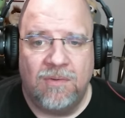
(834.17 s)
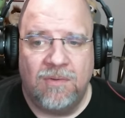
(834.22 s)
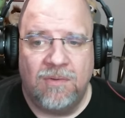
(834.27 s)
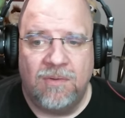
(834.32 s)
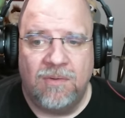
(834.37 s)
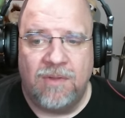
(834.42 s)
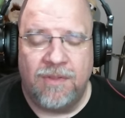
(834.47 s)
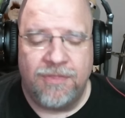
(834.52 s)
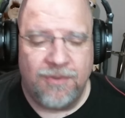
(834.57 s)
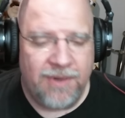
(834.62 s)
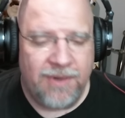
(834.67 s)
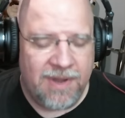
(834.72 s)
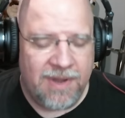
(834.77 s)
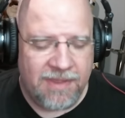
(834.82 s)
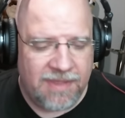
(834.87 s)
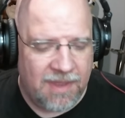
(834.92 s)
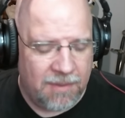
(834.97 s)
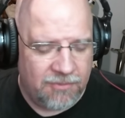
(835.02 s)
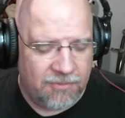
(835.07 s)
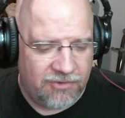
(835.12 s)
the three
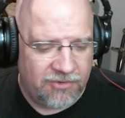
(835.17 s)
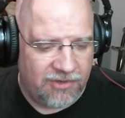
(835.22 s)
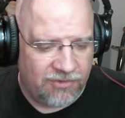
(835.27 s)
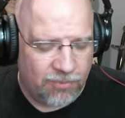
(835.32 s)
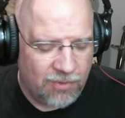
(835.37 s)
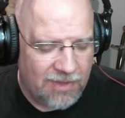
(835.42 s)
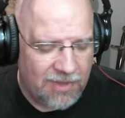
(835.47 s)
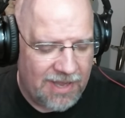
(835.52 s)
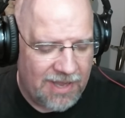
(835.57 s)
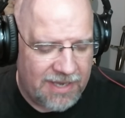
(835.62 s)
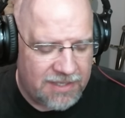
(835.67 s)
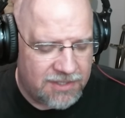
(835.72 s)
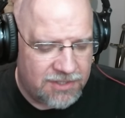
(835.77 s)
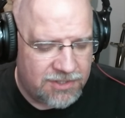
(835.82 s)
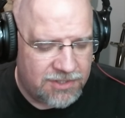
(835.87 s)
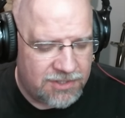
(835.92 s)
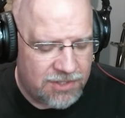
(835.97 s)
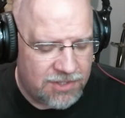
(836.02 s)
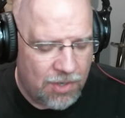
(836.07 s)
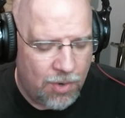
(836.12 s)
of them just were like
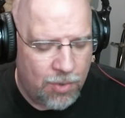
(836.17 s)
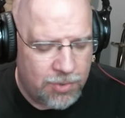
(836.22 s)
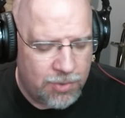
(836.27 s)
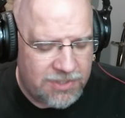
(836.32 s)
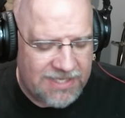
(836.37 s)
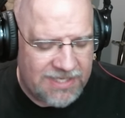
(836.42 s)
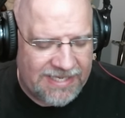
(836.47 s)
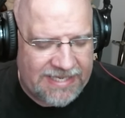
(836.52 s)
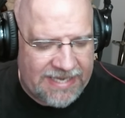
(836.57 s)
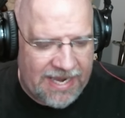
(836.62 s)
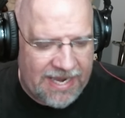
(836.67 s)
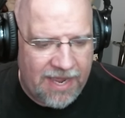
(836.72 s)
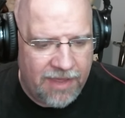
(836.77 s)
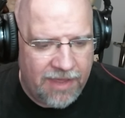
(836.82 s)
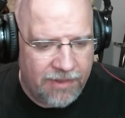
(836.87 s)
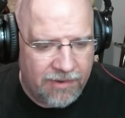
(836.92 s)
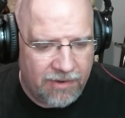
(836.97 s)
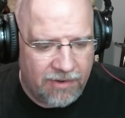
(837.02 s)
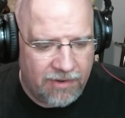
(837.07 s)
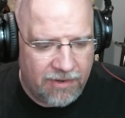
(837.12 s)
so
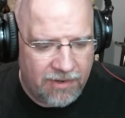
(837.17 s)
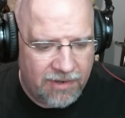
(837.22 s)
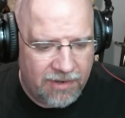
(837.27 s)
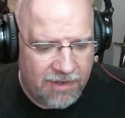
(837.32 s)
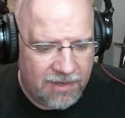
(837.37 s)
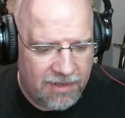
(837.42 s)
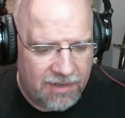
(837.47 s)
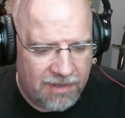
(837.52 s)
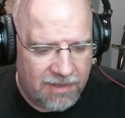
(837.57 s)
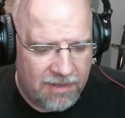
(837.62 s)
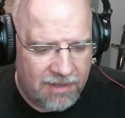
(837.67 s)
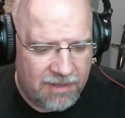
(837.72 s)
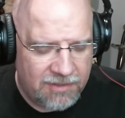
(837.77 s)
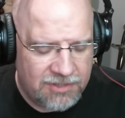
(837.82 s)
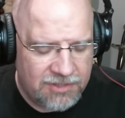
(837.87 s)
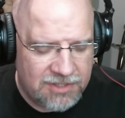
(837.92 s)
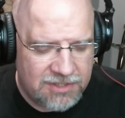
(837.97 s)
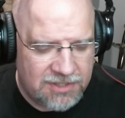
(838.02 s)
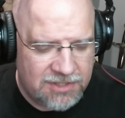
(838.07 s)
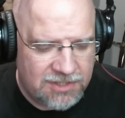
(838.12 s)
together,
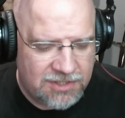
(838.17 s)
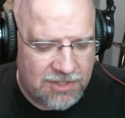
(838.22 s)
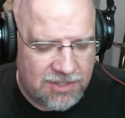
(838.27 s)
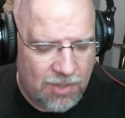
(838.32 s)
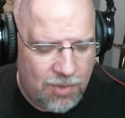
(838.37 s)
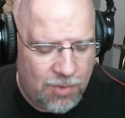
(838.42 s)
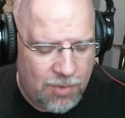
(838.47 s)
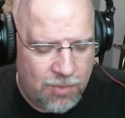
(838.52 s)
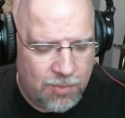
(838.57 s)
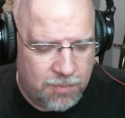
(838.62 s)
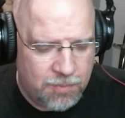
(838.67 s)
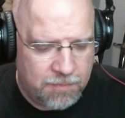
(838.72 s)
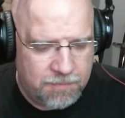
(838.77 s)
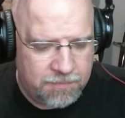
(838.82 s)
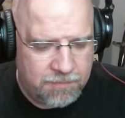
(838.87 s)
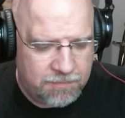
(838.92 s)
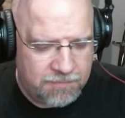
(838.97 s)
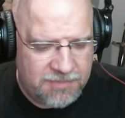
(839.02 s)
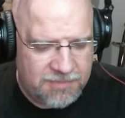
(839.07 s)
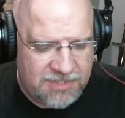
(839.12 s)
just so
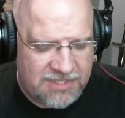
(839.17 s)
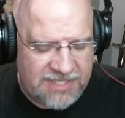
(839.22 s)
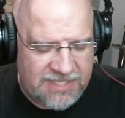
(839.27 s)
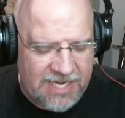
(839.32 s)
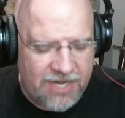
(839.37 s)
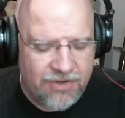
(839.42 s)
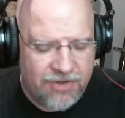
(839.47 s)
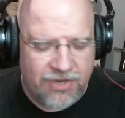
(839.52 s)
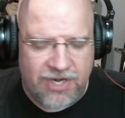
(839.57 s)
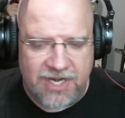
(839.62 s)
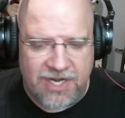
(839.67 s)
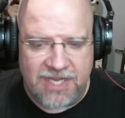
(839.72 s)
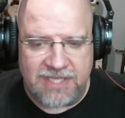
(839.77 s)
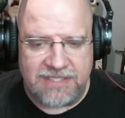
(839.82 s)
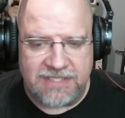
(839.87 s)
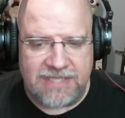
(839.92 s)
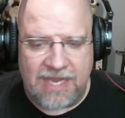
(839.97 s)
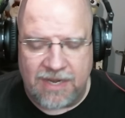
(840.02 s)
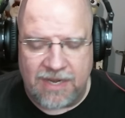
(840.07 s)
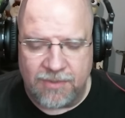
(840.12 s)

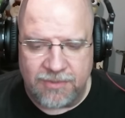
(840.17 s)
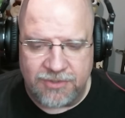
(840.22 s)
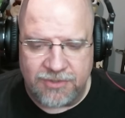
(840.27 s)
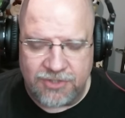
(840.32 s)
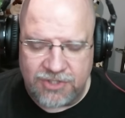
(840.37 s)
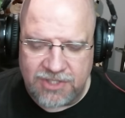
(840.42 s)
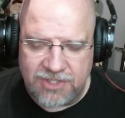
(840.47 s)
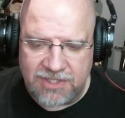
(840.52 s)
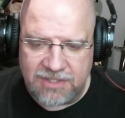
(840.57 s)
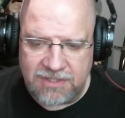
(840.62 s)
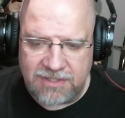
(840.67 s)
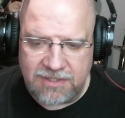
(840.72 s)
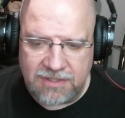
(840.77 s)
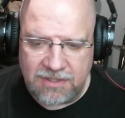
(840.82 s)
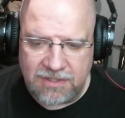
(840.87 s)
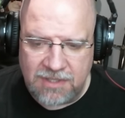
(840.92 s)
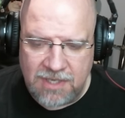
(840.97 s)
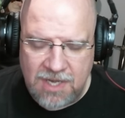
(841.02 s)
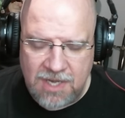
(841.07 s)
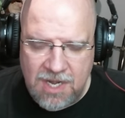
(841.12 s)
synchronous that it was just
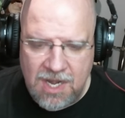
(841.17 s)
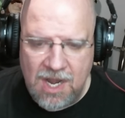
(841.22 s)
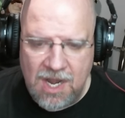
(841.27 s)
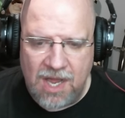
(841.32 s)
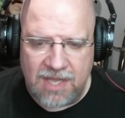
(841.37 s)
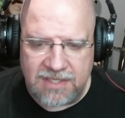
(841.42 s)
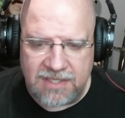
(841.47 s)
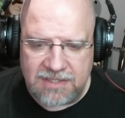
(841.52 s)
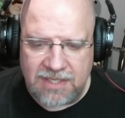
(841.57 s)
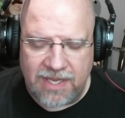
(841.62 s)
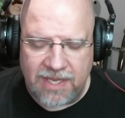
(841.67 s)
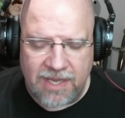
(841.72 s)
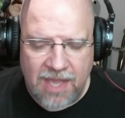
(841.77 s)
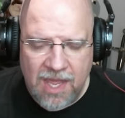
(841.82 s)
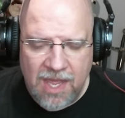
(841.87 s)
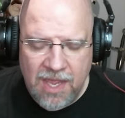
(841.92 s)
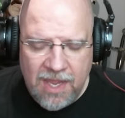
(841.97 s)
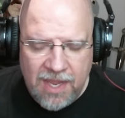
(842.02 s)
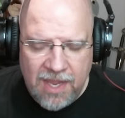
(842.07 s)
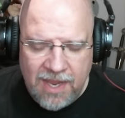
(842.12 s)
nuts. Like
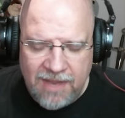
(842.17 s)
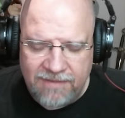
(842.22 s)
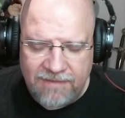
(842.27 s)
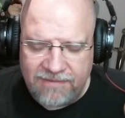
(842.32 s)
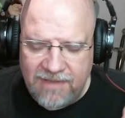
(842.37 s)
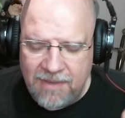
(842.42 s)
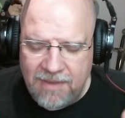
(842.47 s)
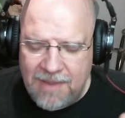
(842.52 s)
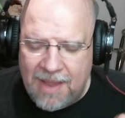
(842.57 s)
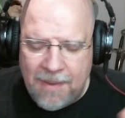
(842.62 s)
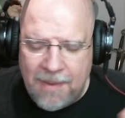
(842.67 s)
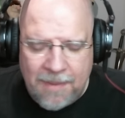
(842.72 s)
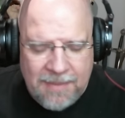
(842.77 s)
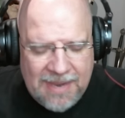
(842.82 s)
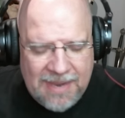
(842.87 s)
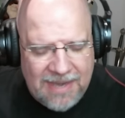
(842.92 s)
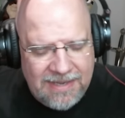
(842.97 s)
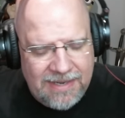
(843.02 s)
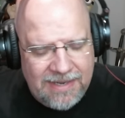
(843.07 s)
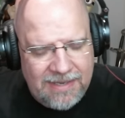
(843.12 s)
it seemed. I, I,
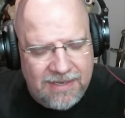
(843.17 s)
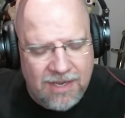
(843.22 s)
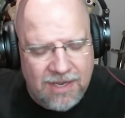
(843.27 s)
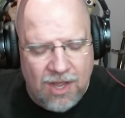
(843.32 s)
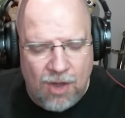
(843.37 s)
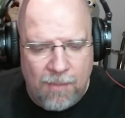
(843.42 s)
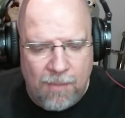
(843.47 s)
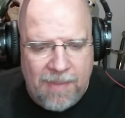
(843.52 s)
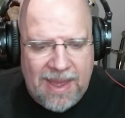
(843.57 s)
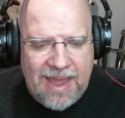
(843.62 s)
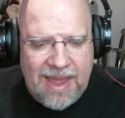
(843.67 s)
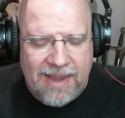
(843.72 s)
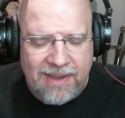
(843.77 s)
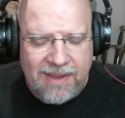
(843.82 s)
mean, I need to go back